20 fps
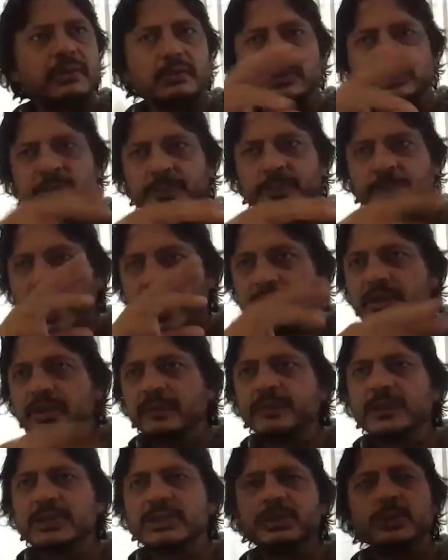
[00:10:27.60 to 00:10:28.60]
spine
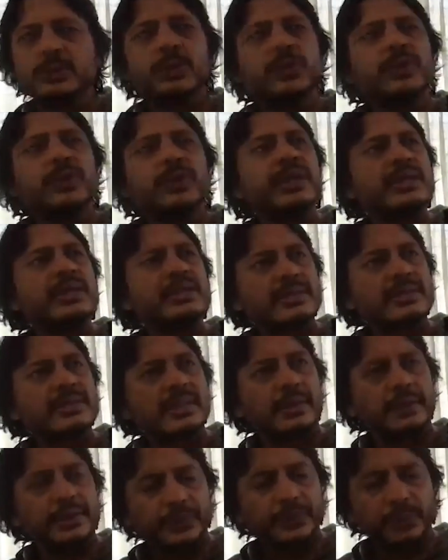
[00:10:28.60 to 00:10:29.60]
of the story is
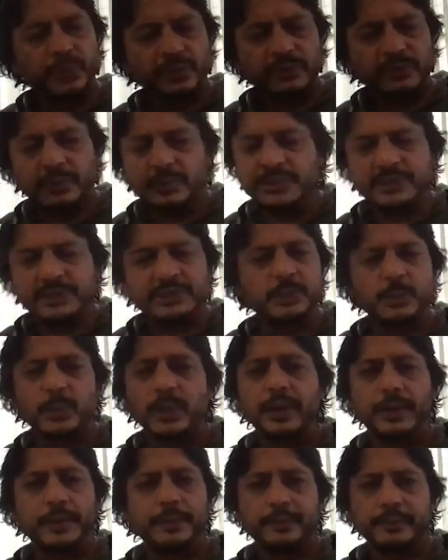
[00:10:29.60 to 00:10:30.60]
continuing from season one.
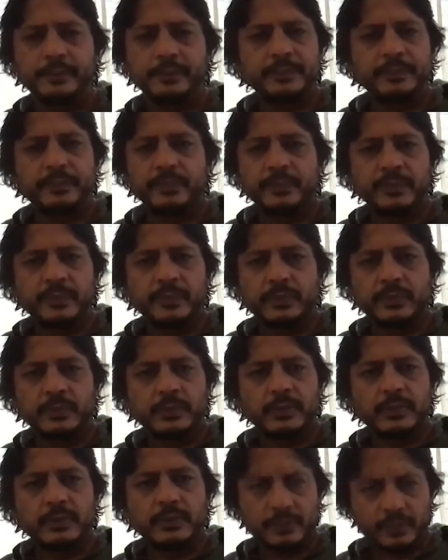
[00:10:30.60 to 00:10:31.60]

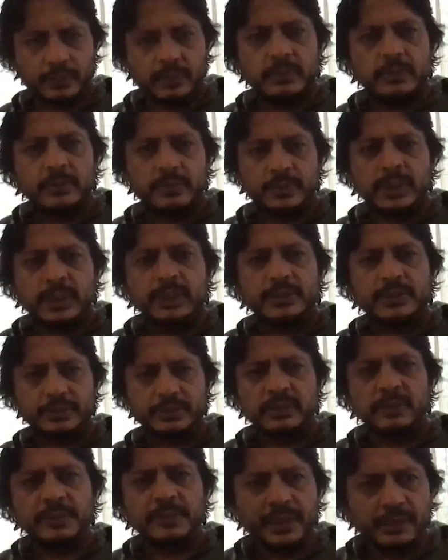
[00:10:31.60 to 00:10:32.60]
Right, the main
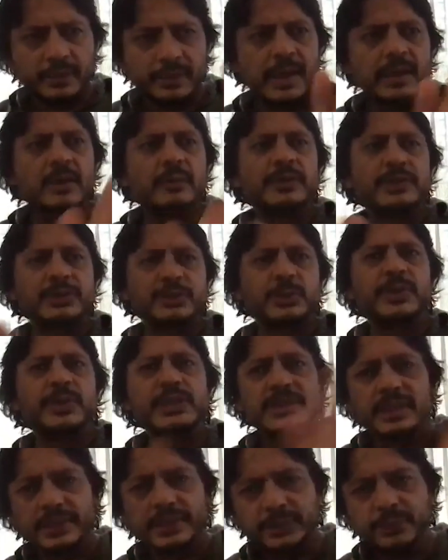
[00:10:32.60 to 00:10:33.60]
mm. part of the story is
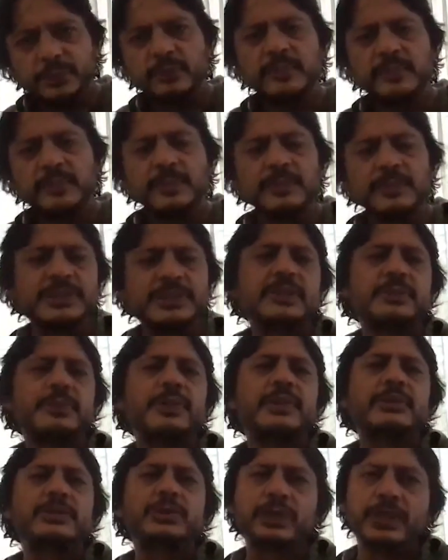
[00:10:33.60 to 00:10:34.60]
continuing from season one. So
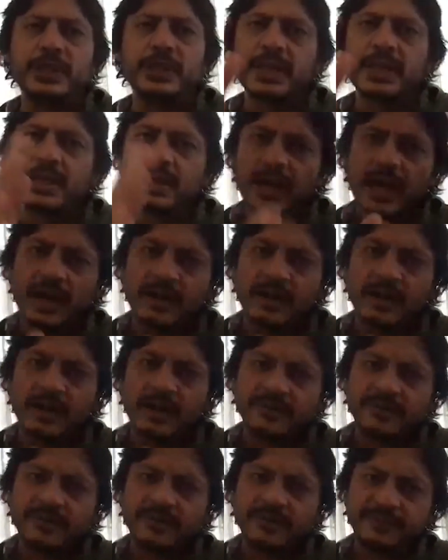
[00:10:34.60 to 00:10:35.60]
their graphs and
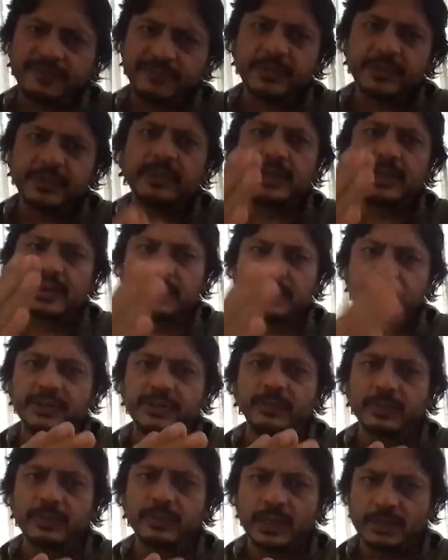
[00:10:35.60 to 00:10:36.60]
their everything had already
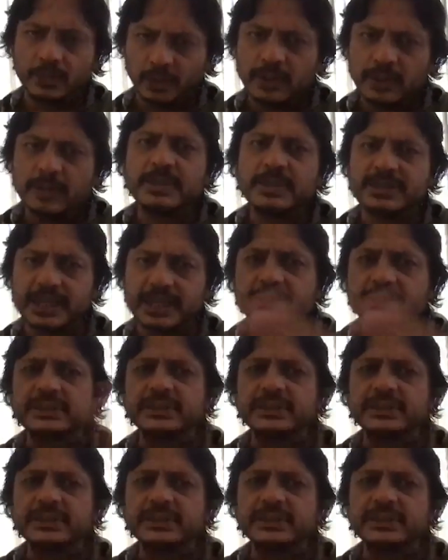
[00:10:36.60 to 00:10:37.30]
been set in season one.